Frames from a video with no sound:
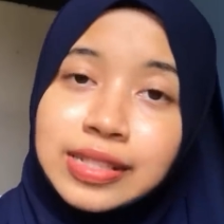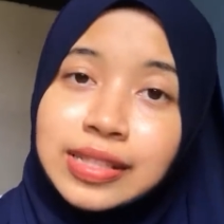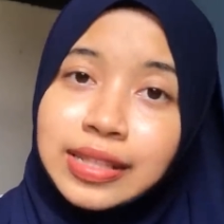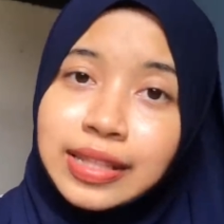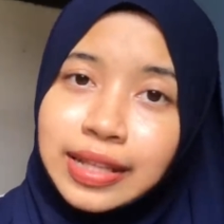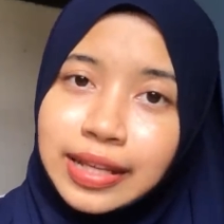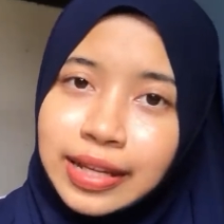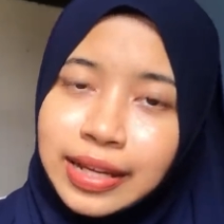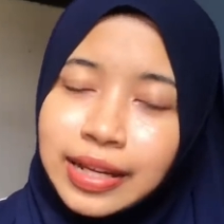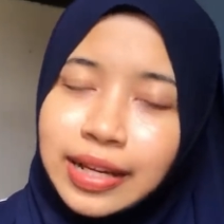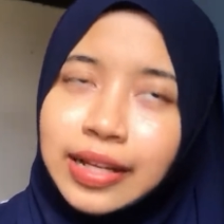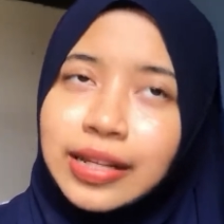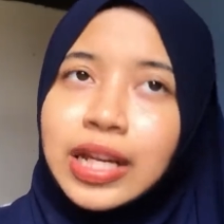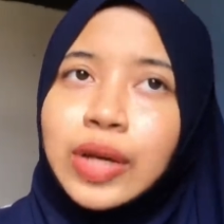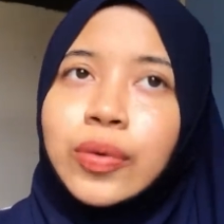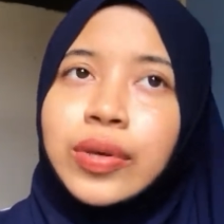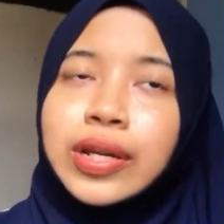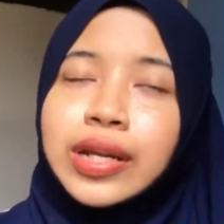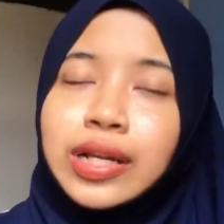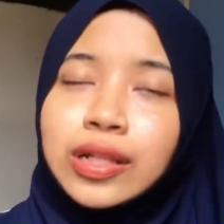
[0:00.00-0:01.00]
first thing
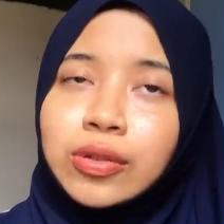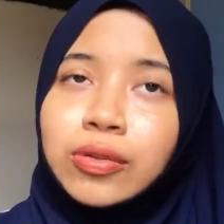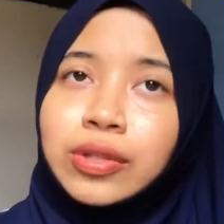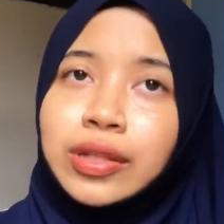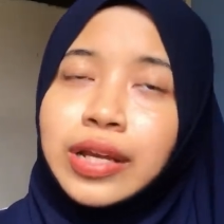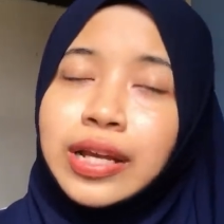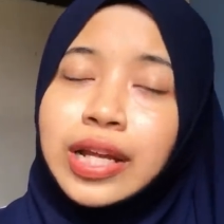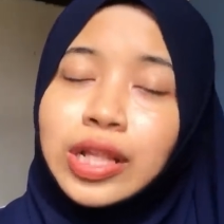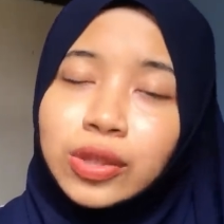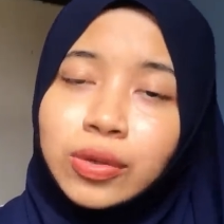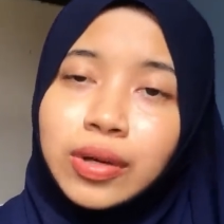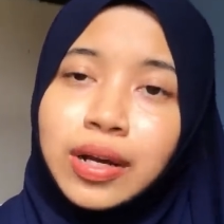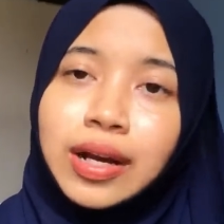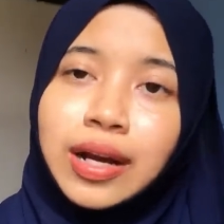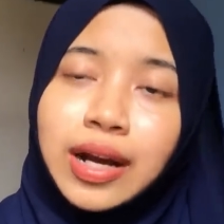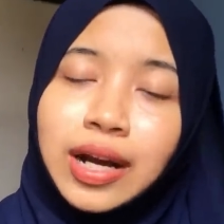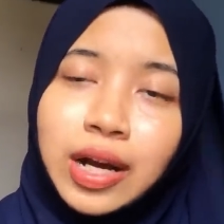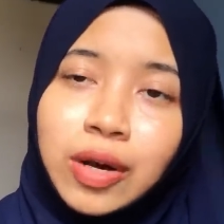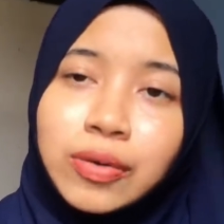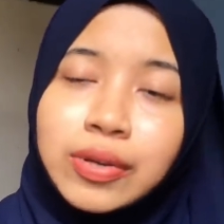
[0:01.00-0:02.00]
that we need to take into
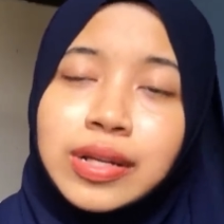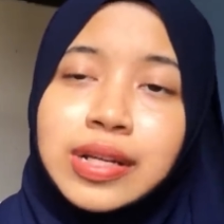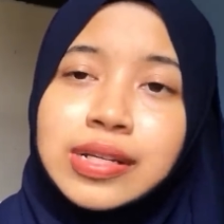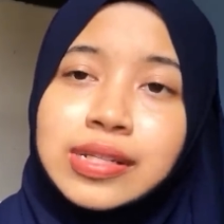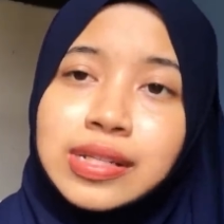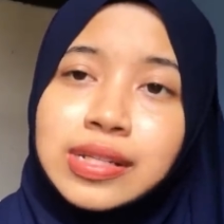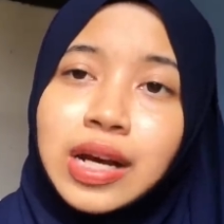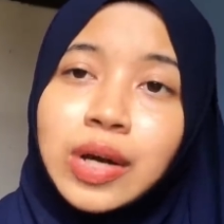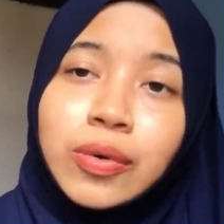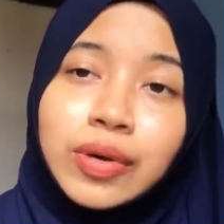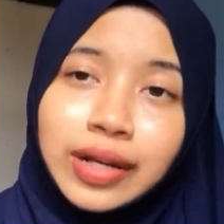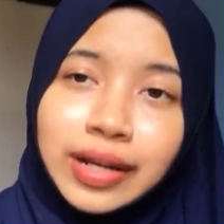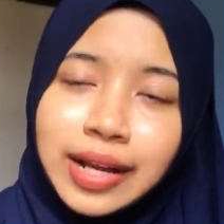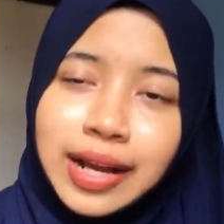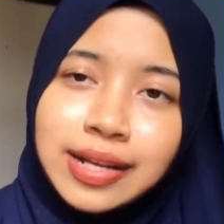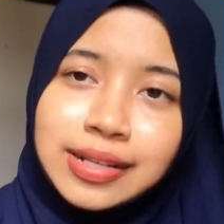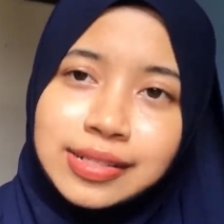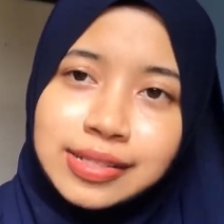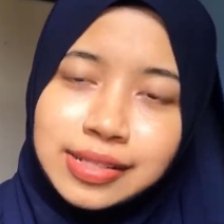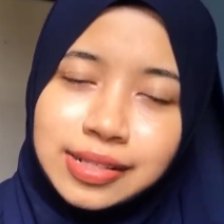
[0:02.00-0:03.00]
account is our
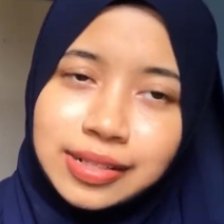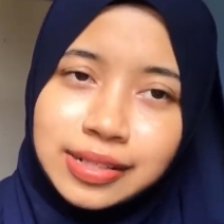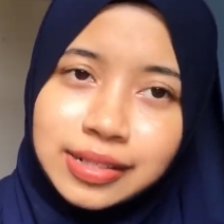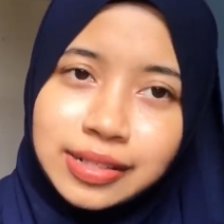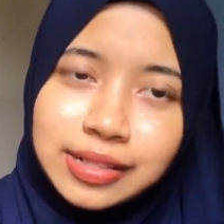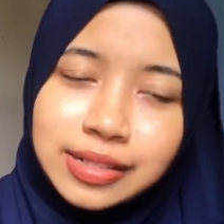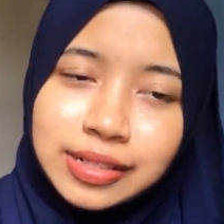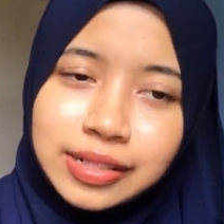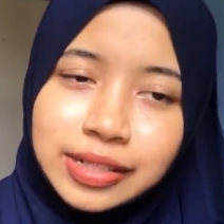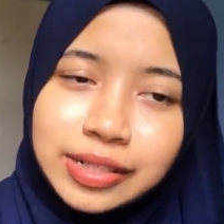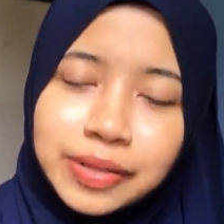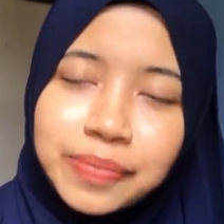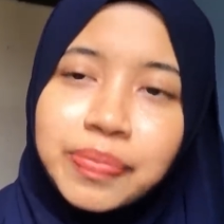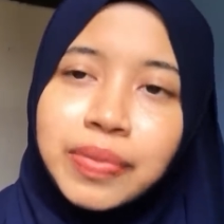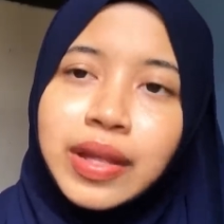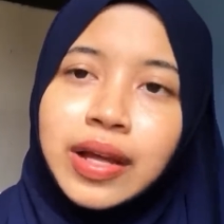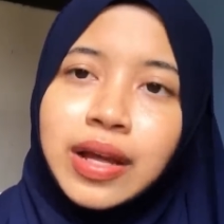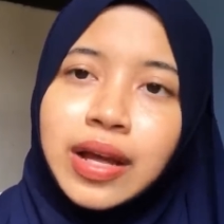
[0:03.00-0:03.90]
cleanser.